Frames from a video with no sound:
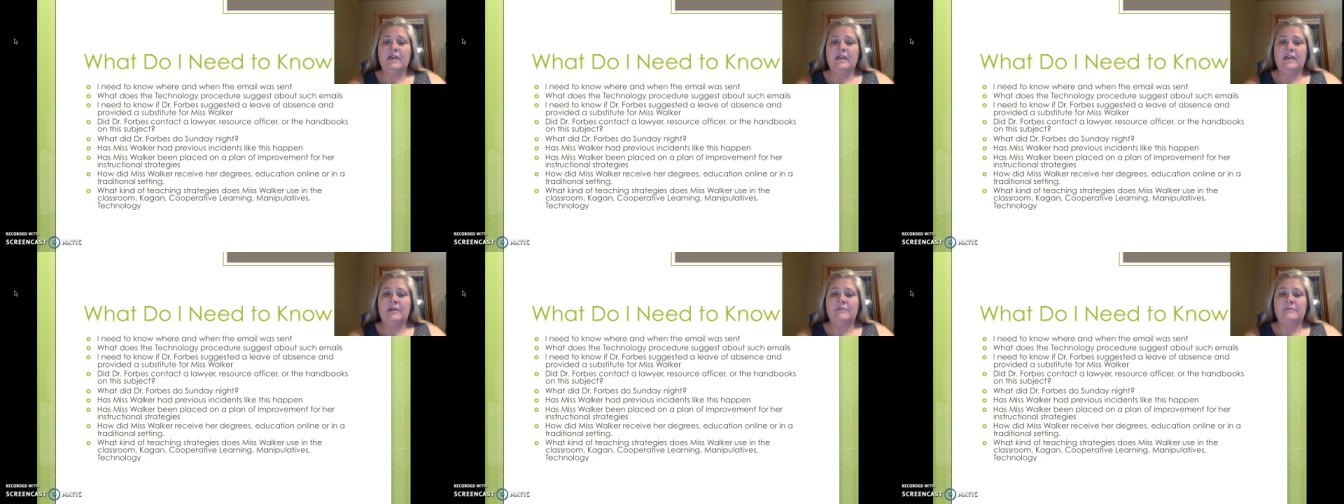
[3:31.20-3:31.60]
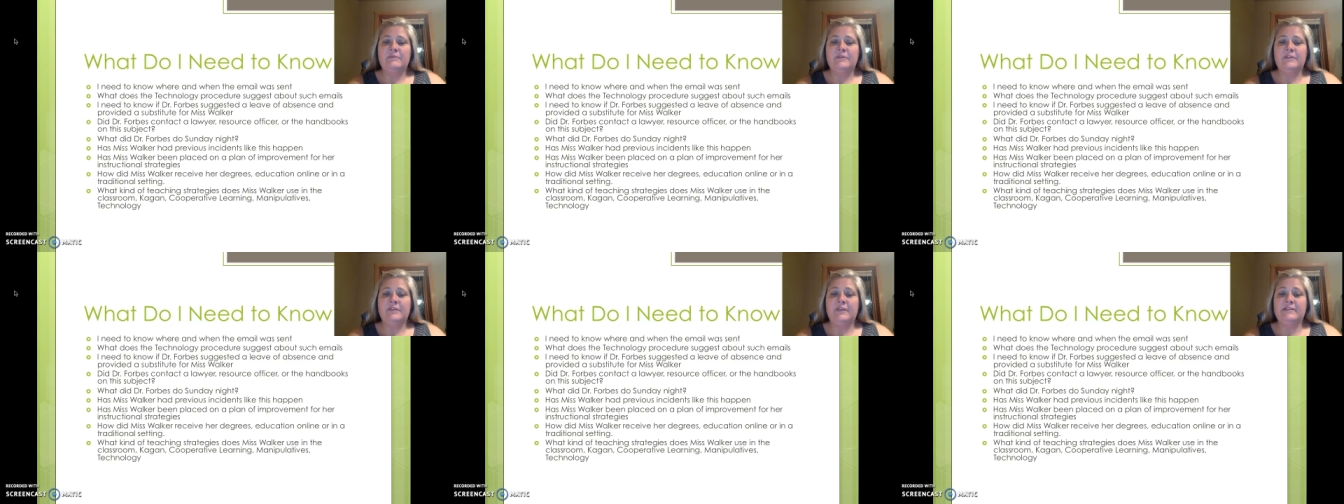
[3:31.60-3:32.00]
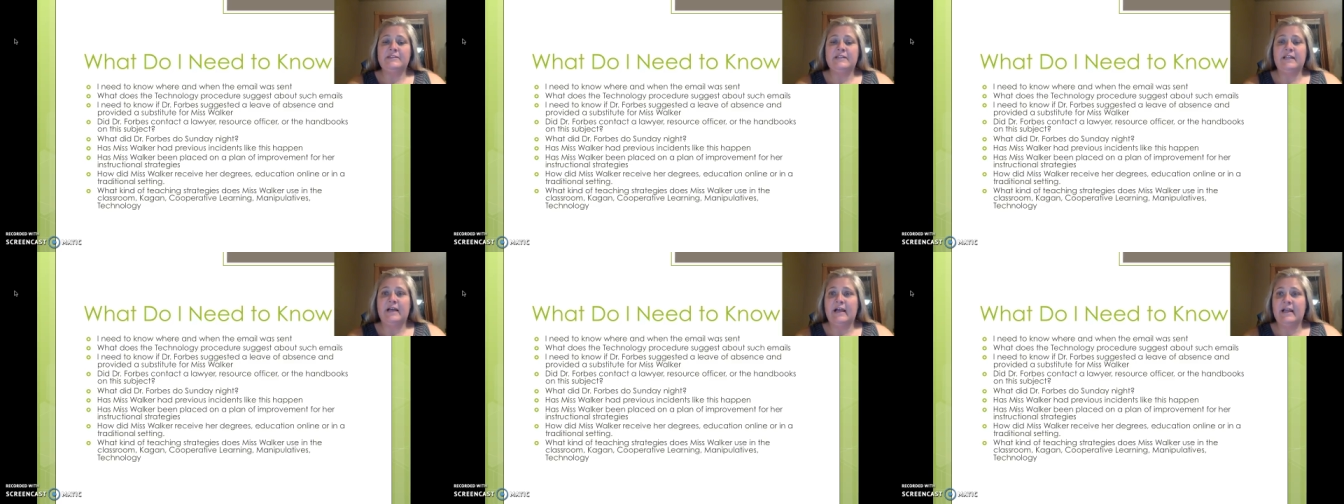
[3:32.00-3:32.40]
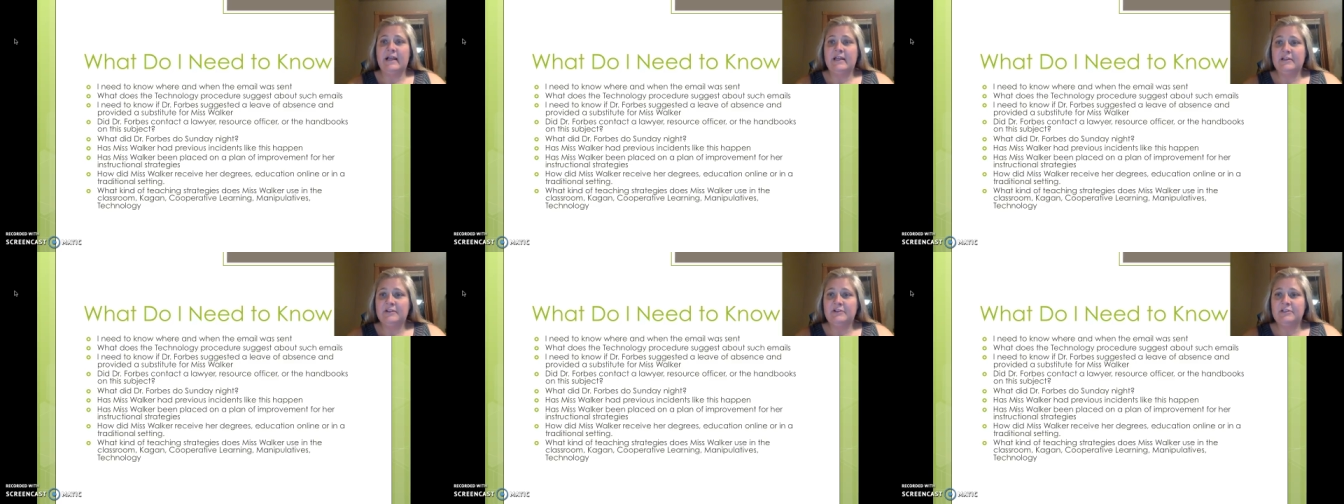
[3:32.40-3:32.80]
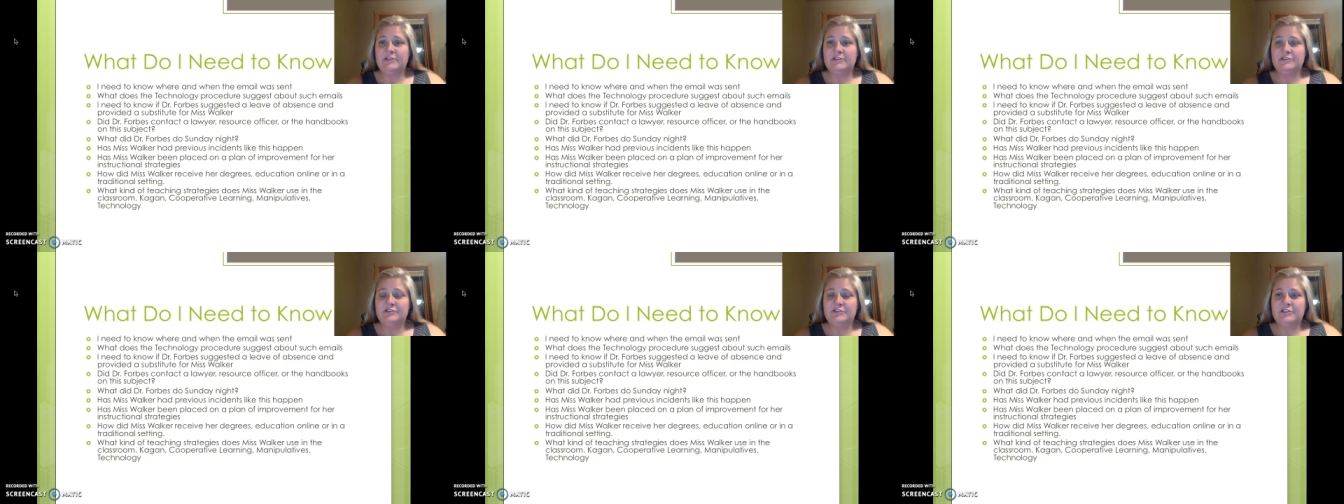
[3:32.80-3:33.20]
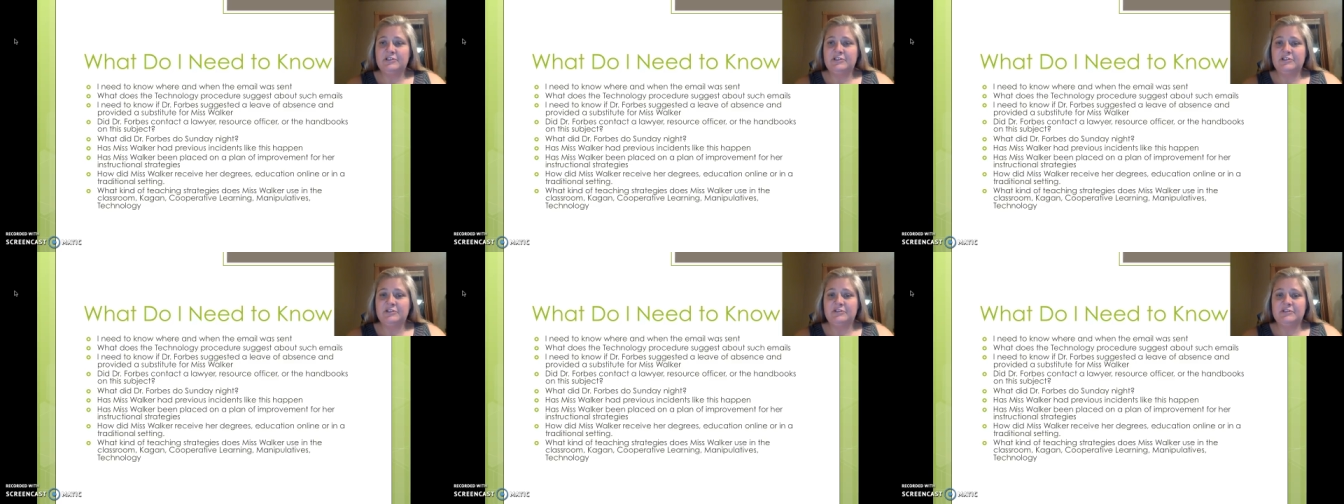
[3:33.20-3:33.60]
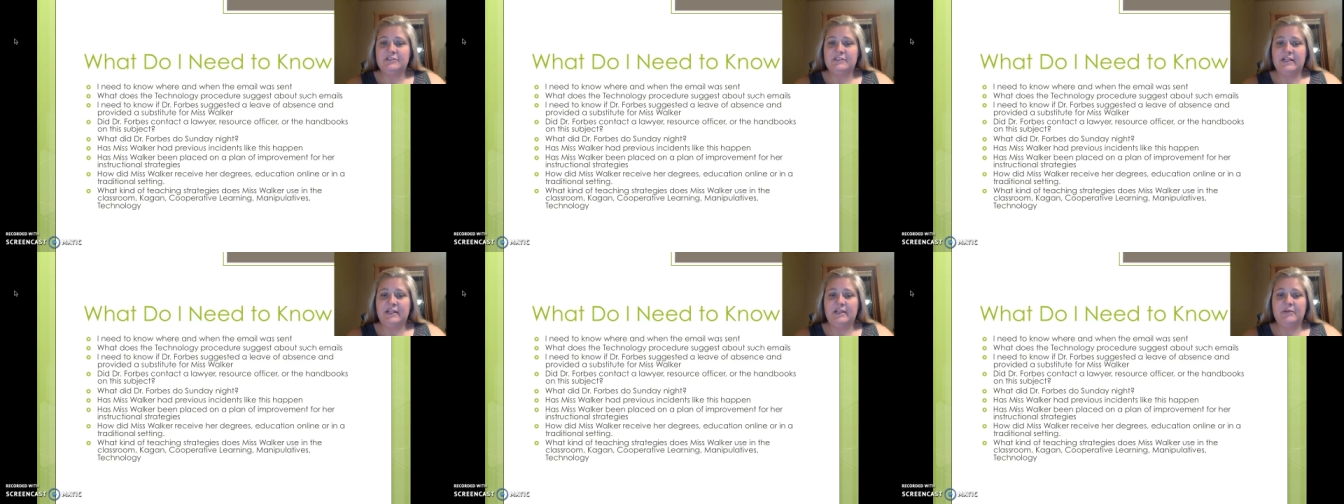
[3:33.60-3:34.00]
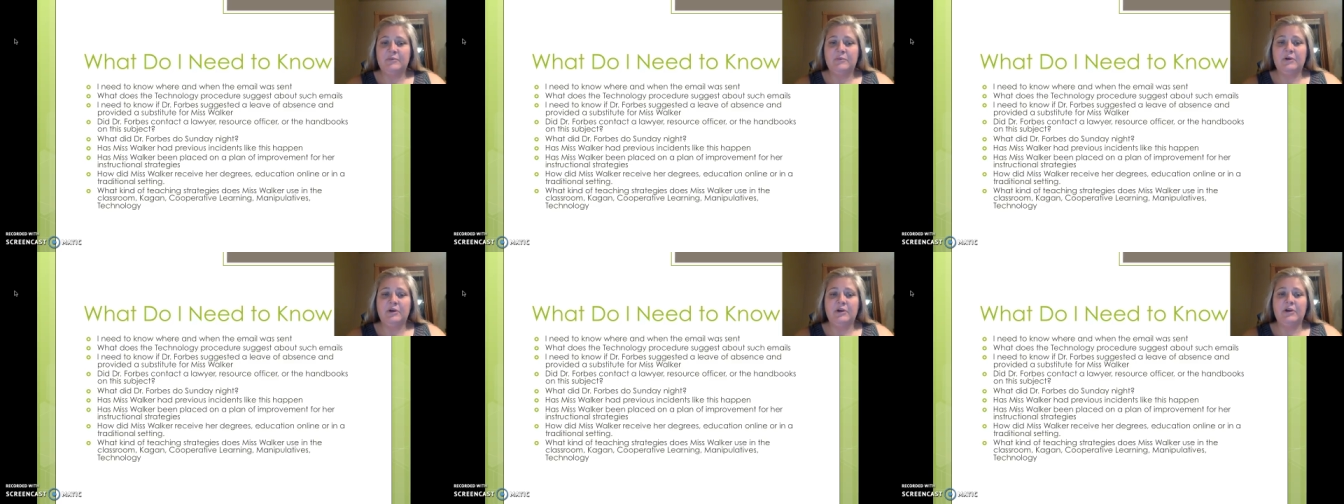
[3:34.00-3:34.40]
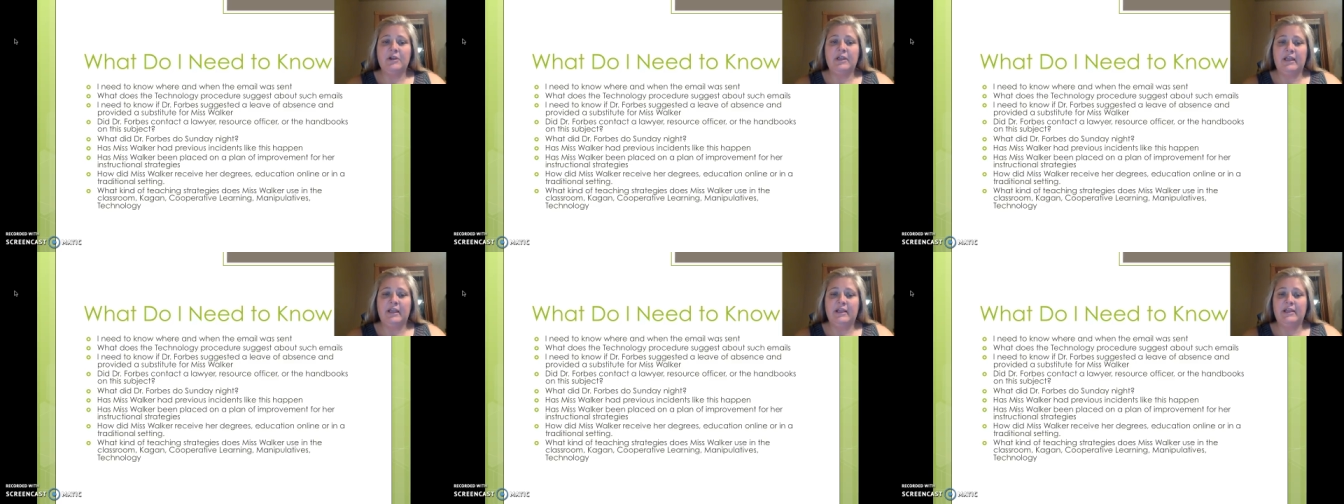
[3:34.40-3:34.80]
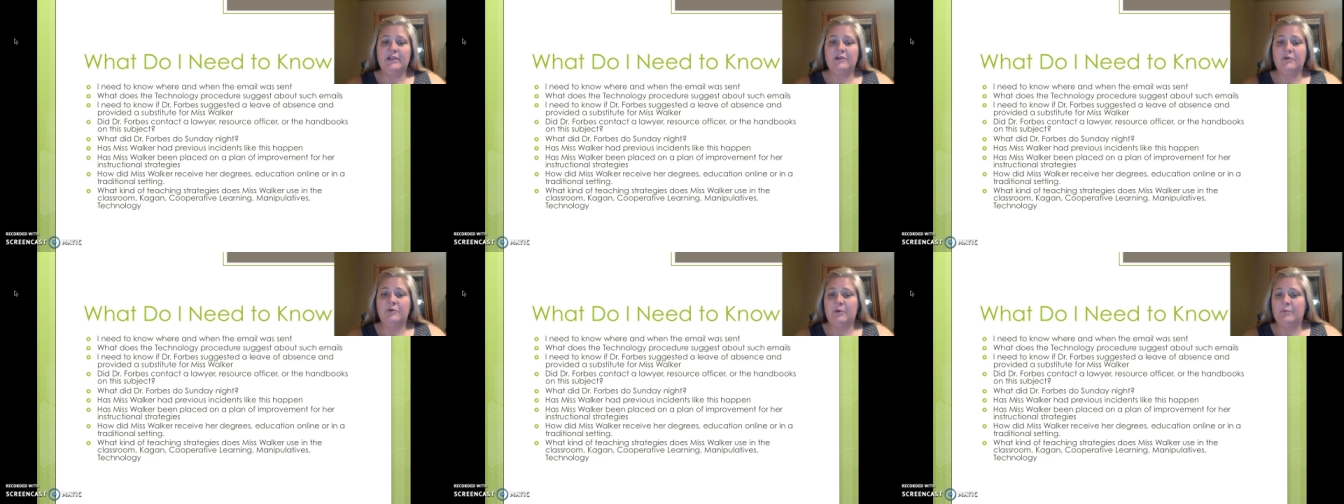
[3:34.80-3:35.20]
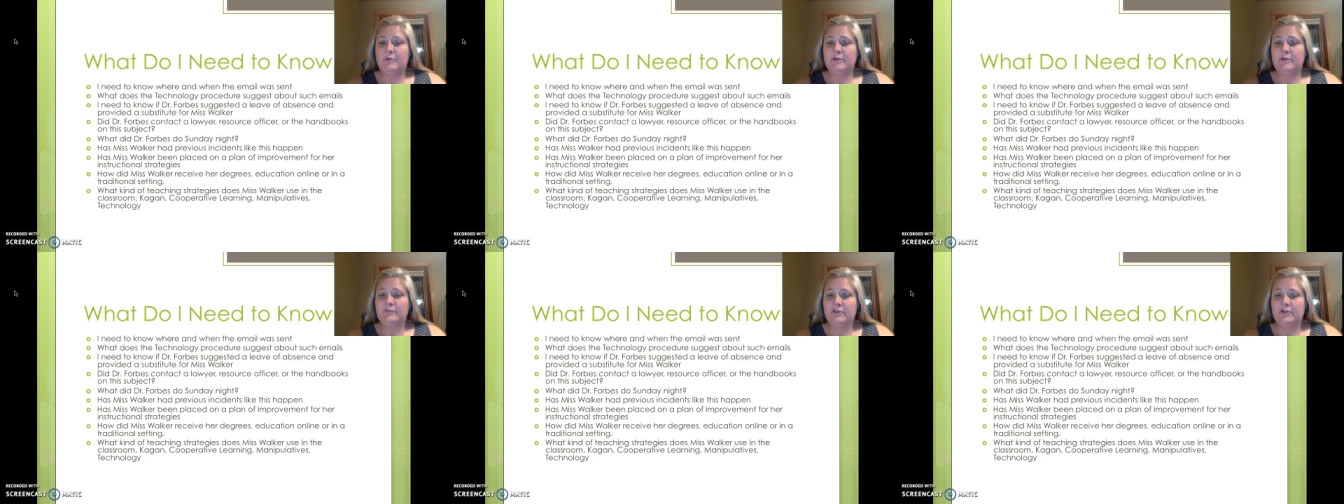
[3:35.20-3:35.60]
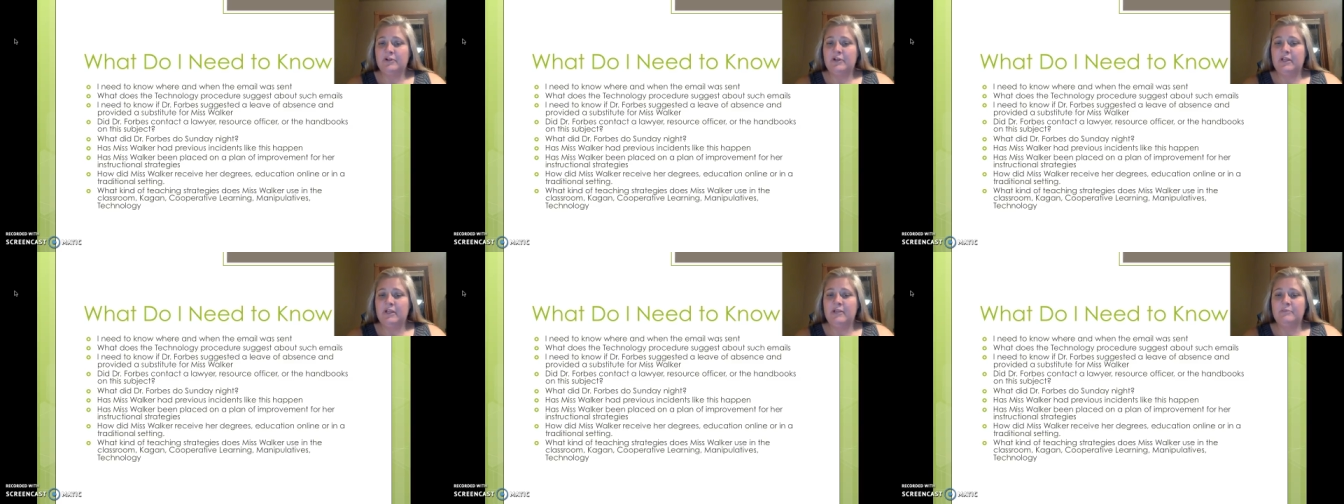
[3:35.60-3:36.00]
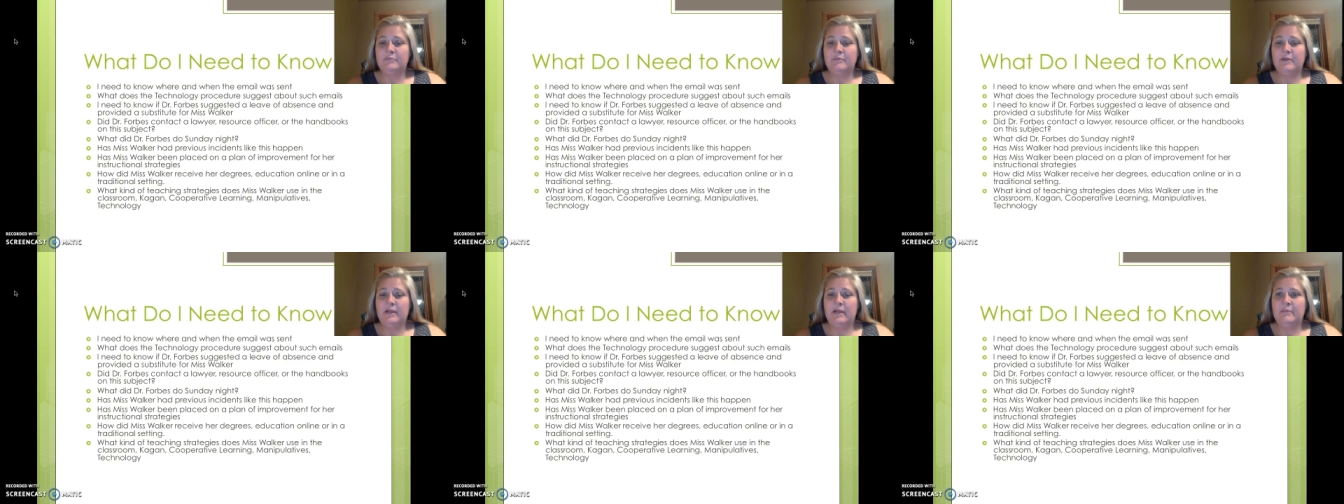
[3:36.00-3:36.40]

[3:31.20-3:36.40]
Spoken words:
And the things that I learned in a traditional setting were Kagan cooperative learning,